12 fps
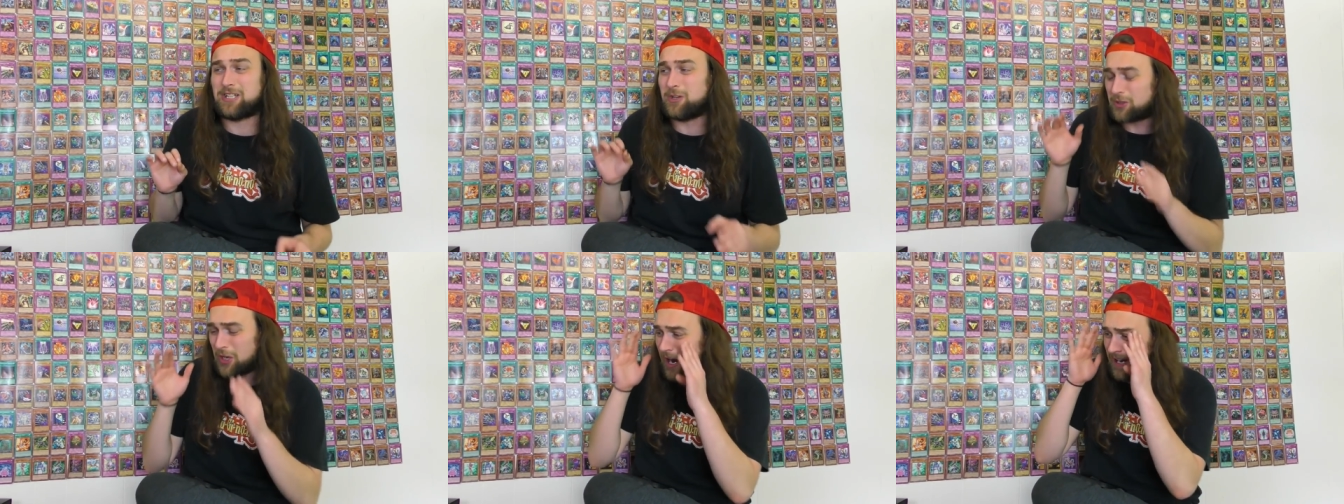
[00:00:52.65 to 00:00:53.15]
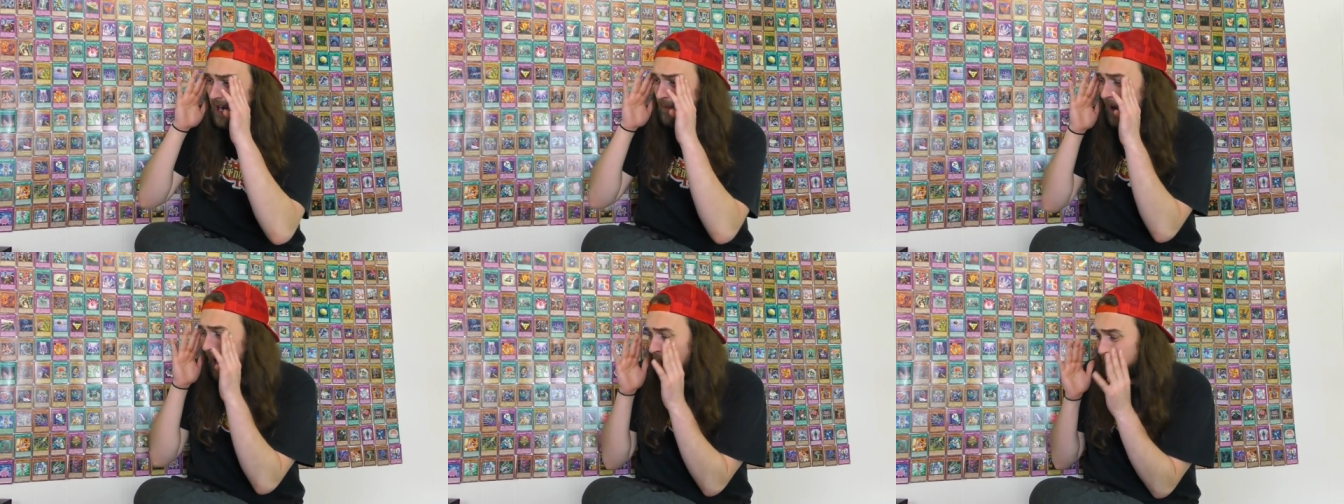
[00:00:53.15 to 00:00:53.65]
and you're talking
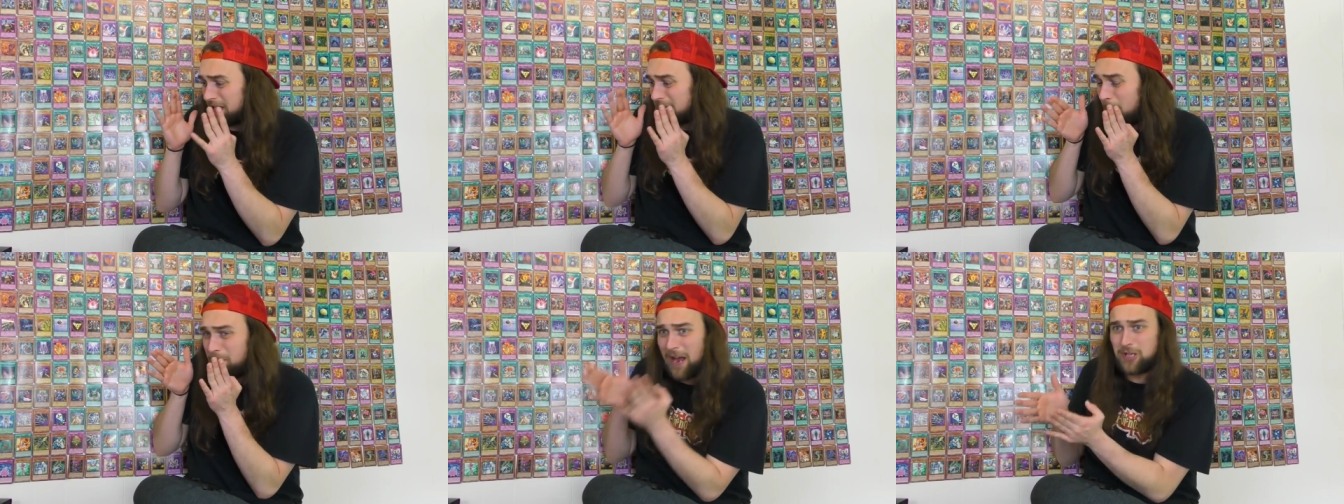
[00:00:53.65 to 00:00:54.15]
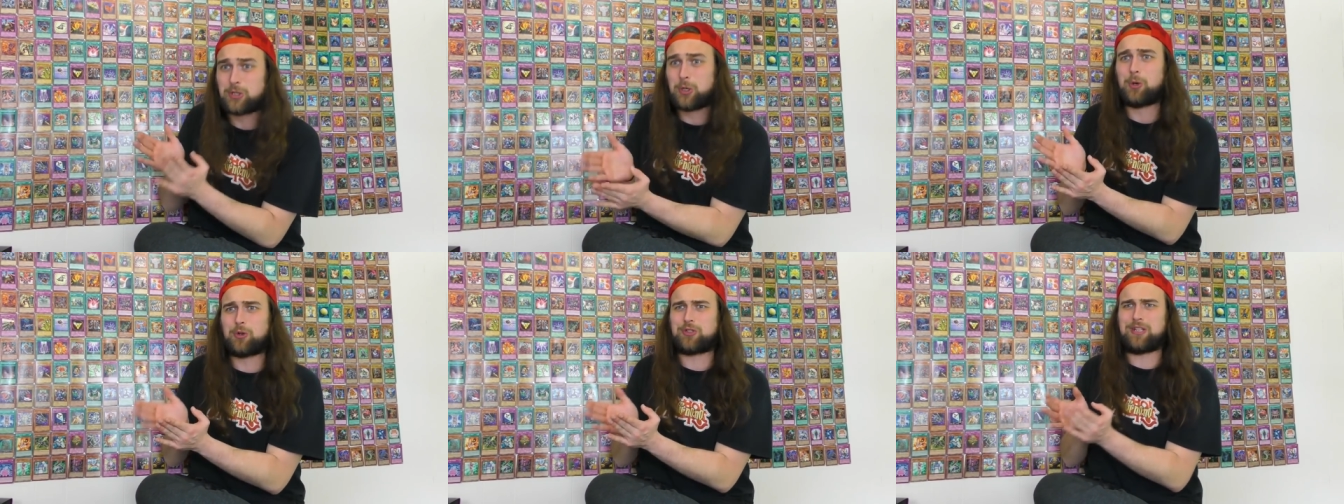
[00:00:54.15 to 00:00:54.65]
about having the best
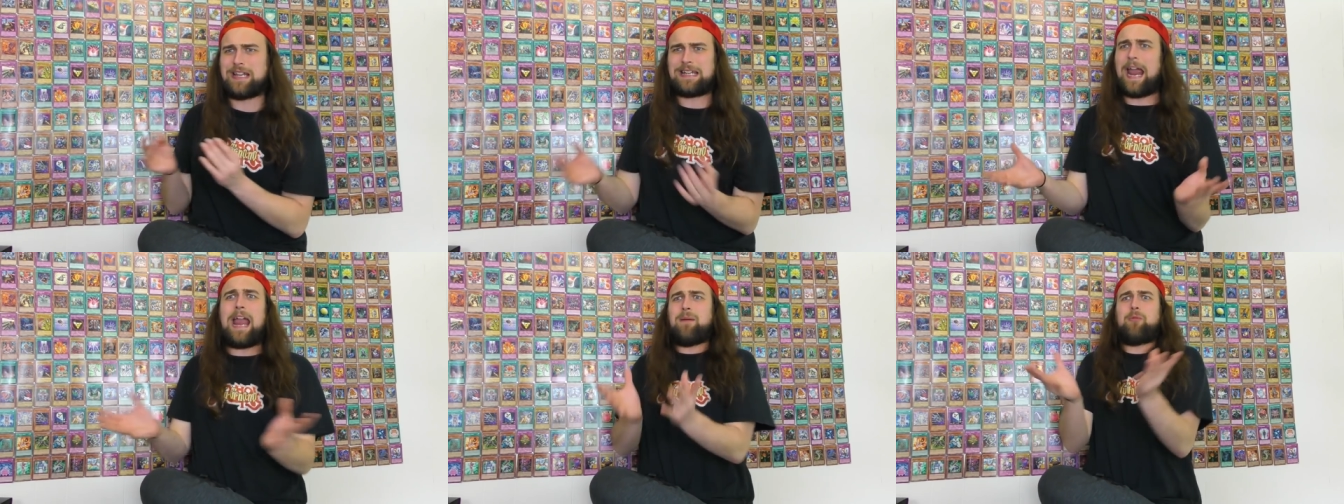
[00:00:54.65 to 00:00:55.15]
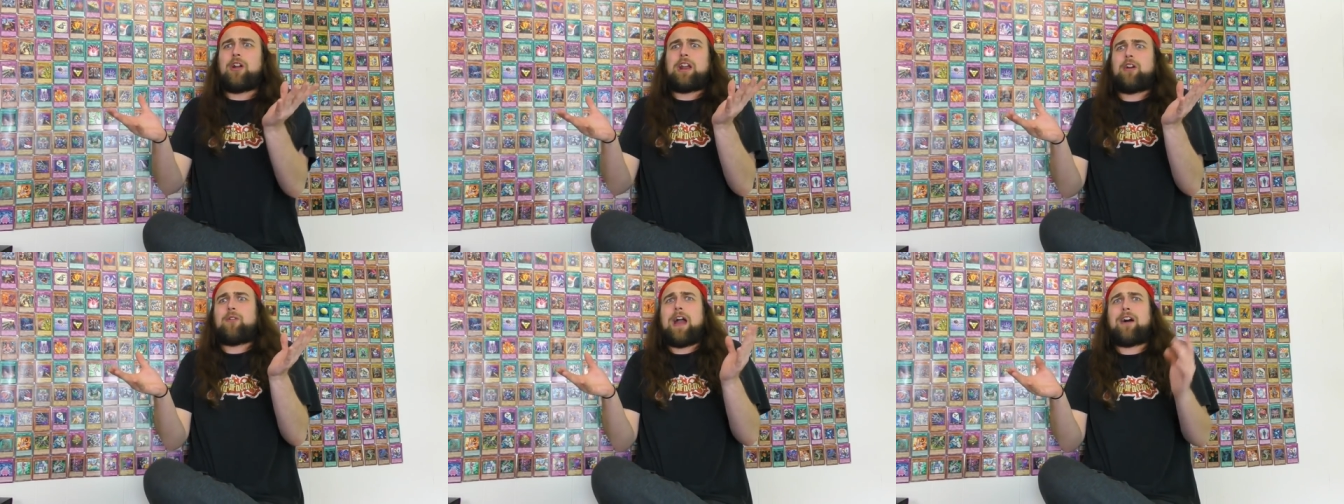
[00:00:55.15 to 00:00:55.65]
tuners in the game
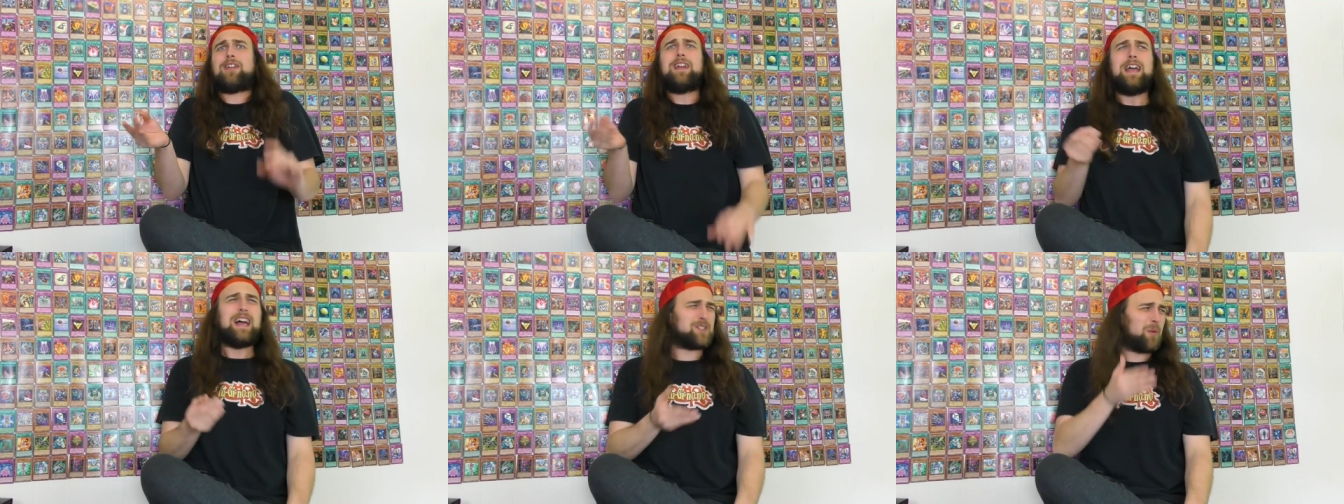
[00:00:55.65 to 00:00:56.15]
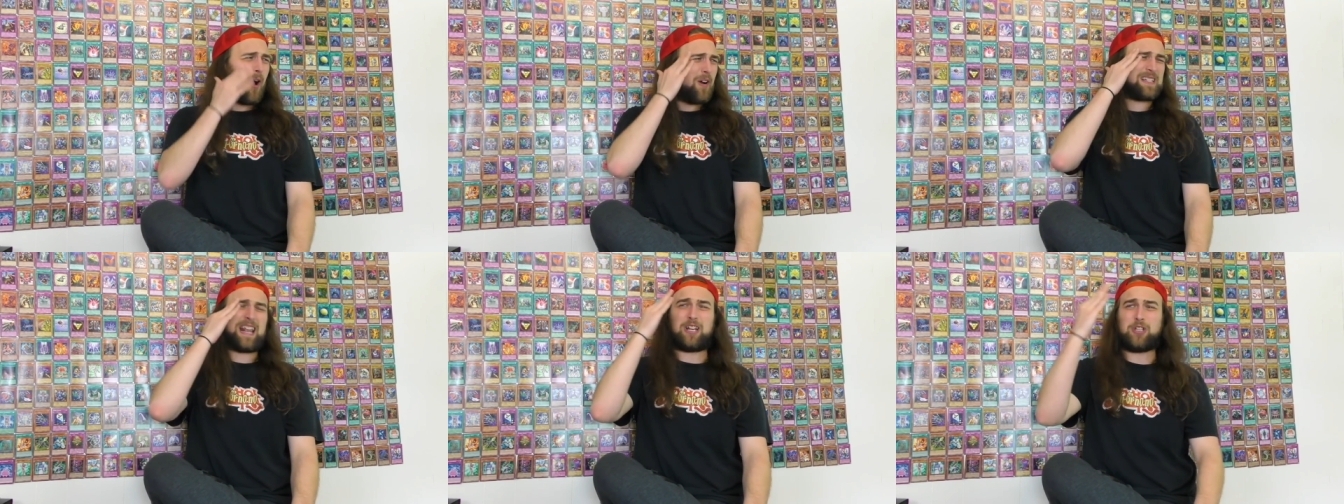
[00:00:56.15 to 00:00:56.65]
running around, as well
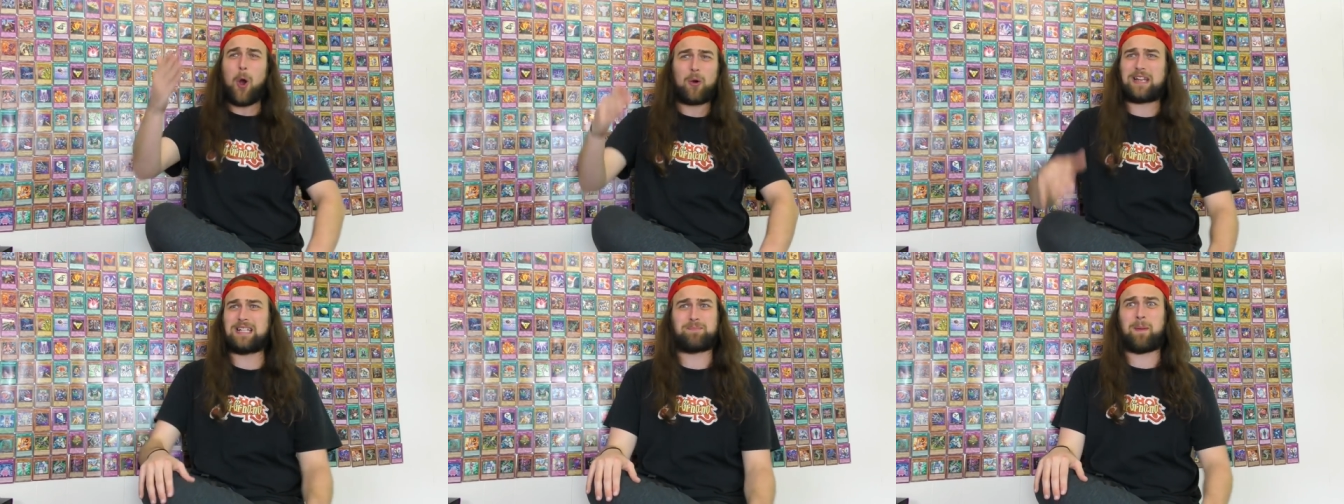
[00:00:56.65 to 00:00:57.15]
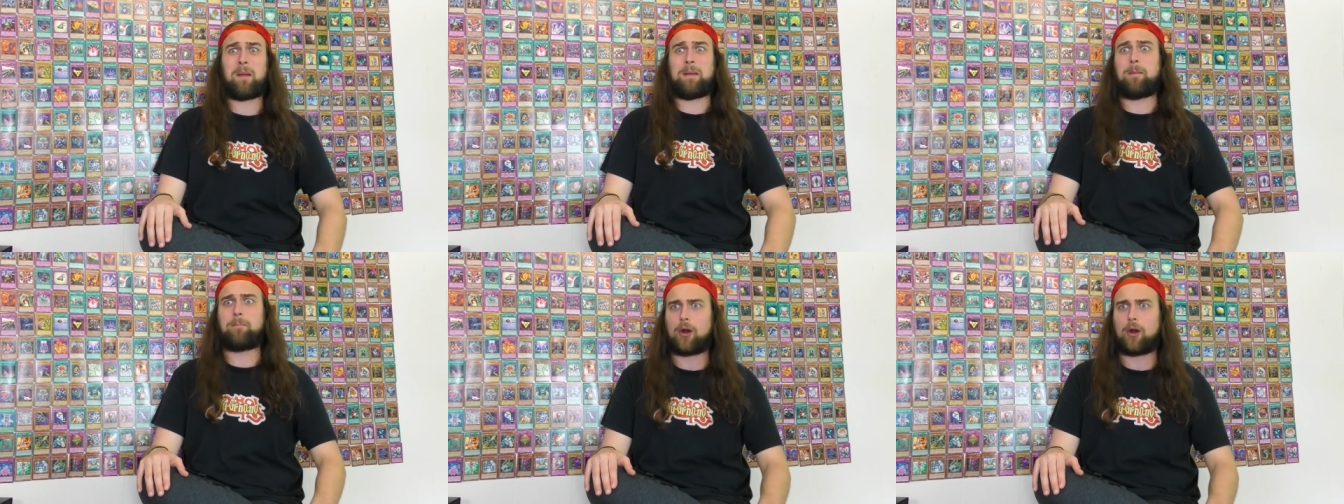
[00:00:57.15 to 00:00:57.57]
as that token spamming